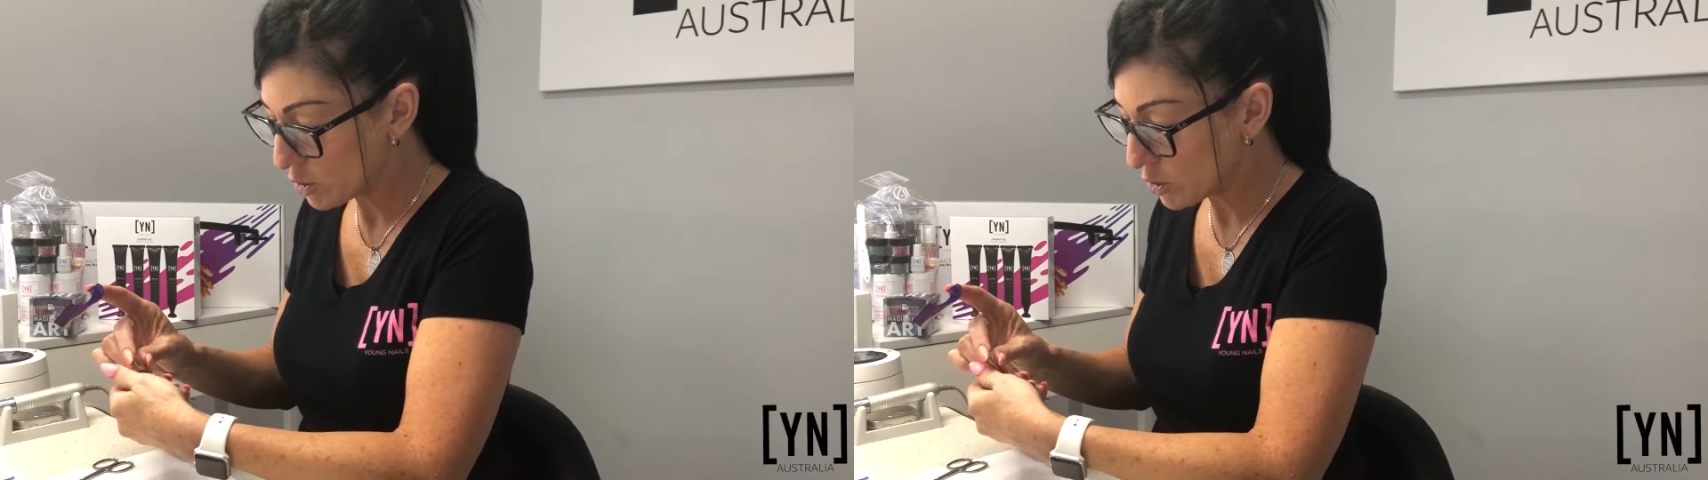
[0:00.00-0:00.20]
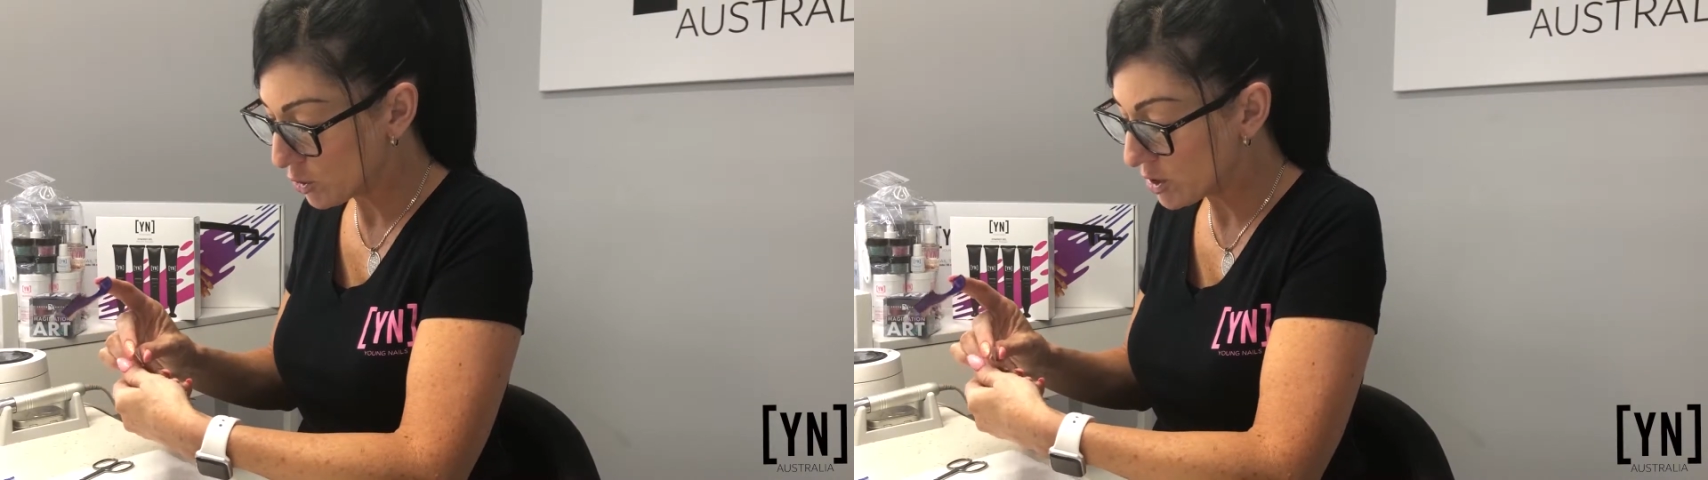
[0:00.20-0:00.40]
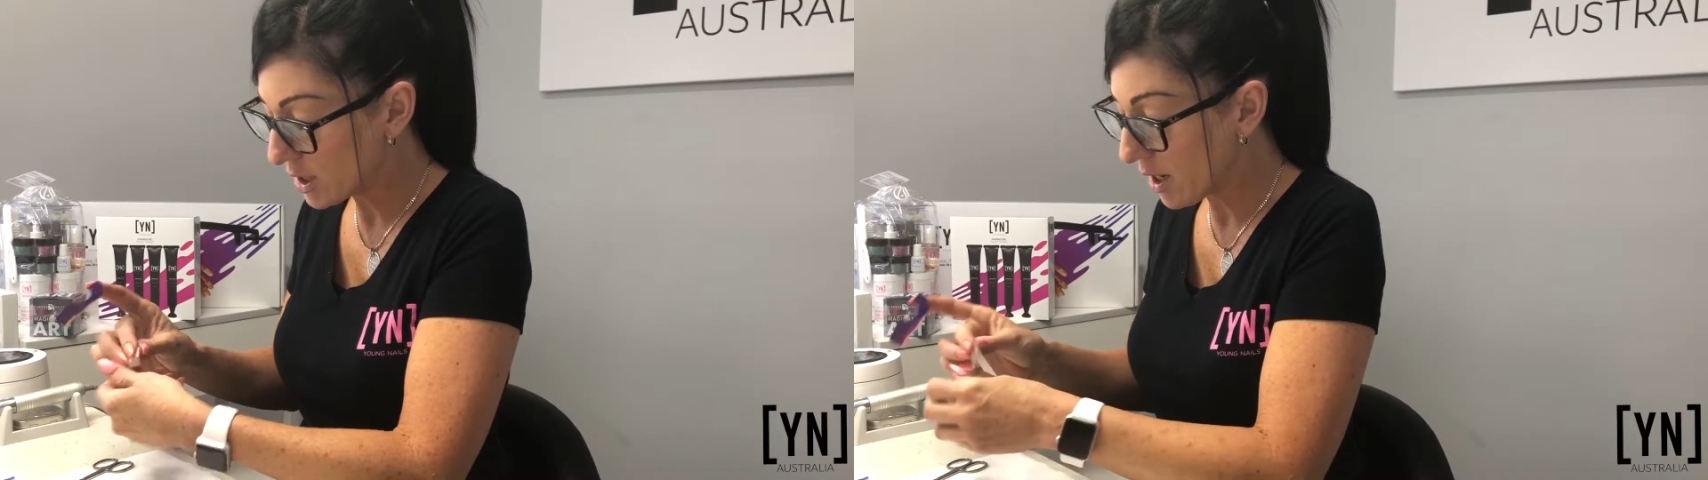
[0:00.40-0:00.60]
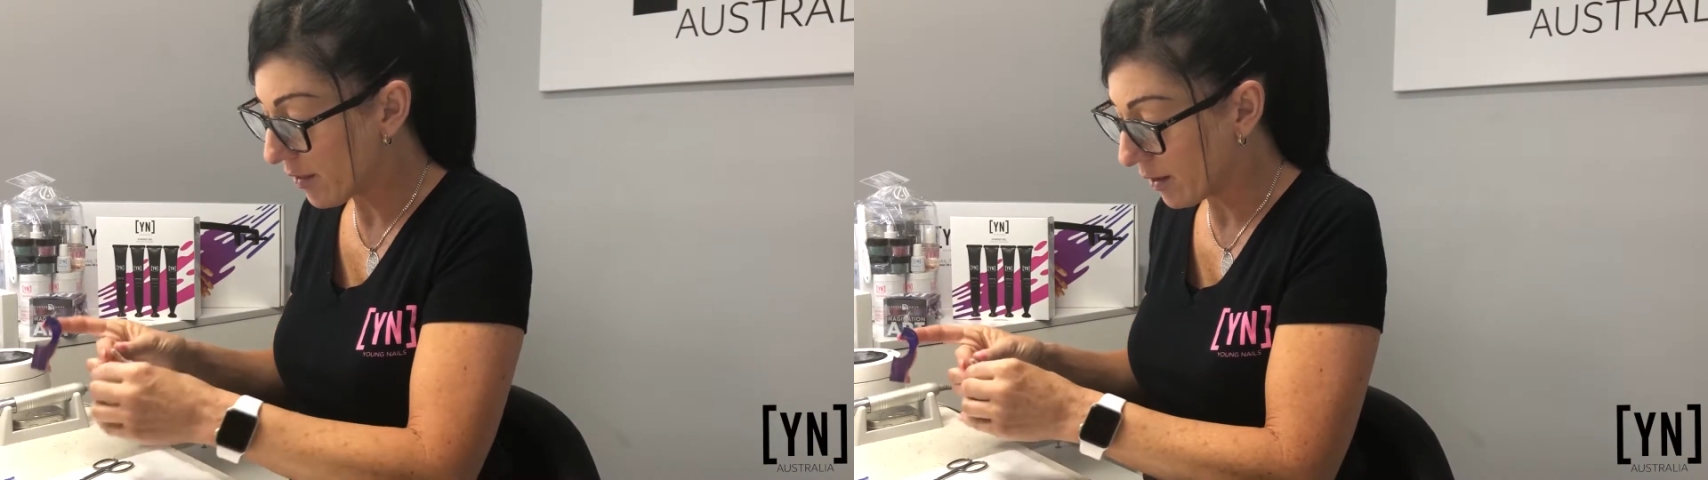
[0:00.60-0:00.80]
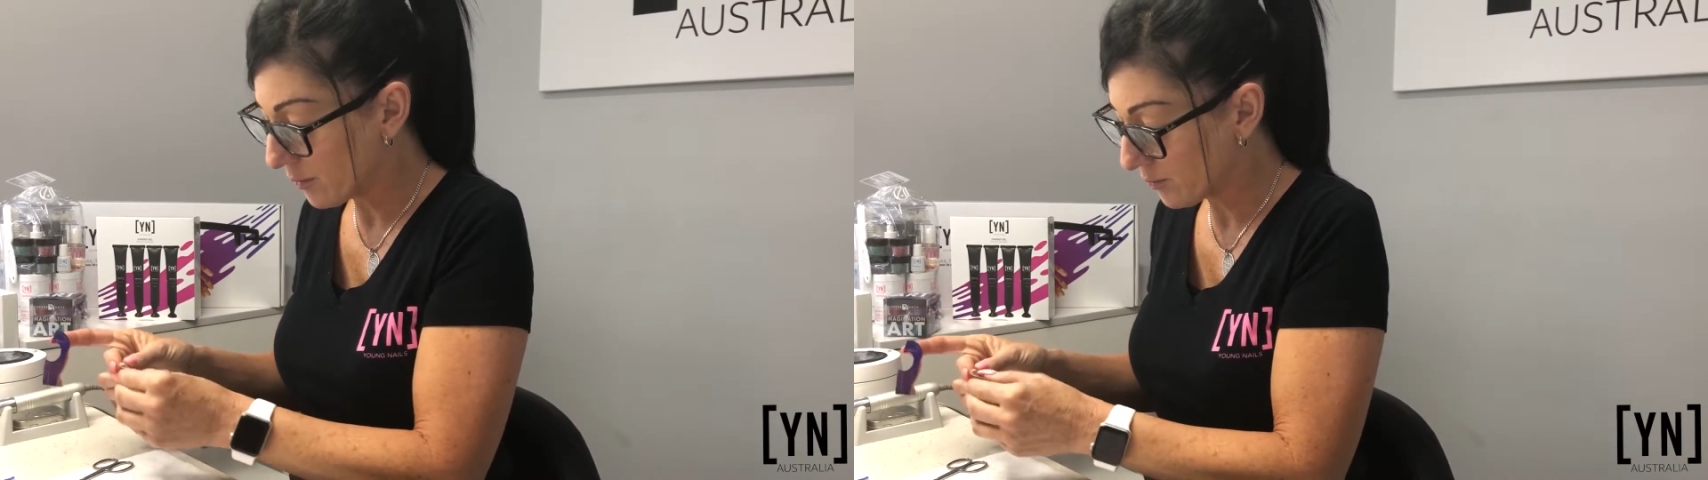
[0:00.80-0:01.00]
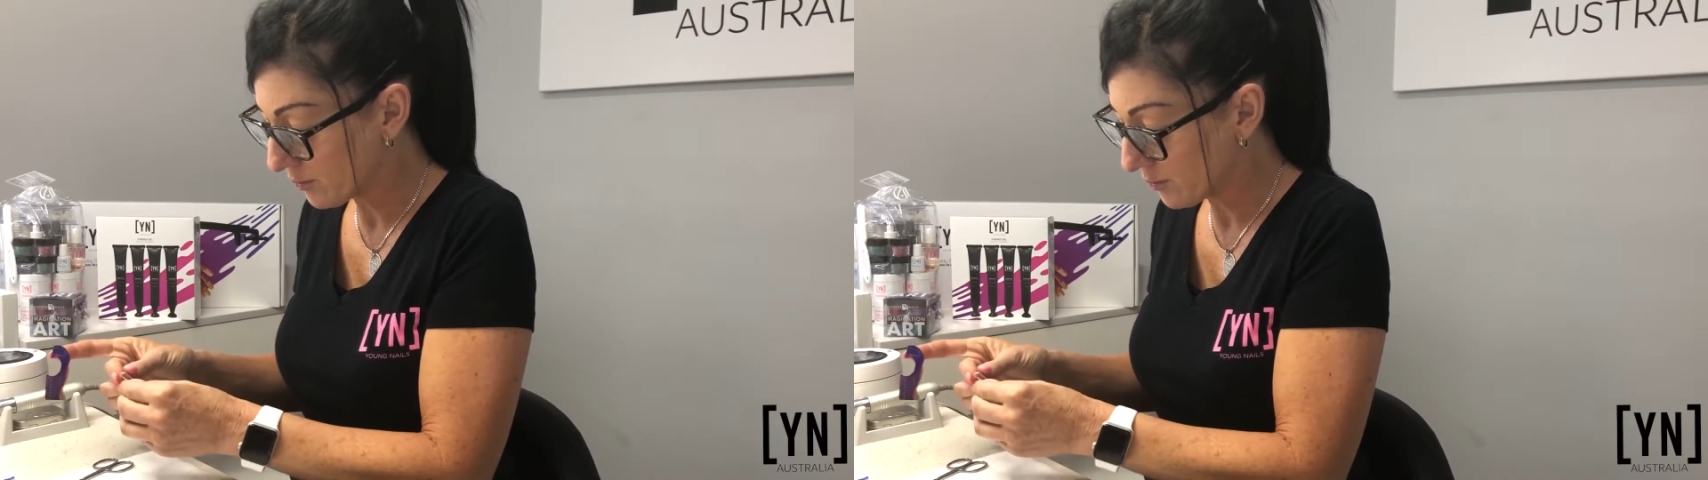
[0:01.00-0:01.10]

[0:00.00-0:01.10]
two together.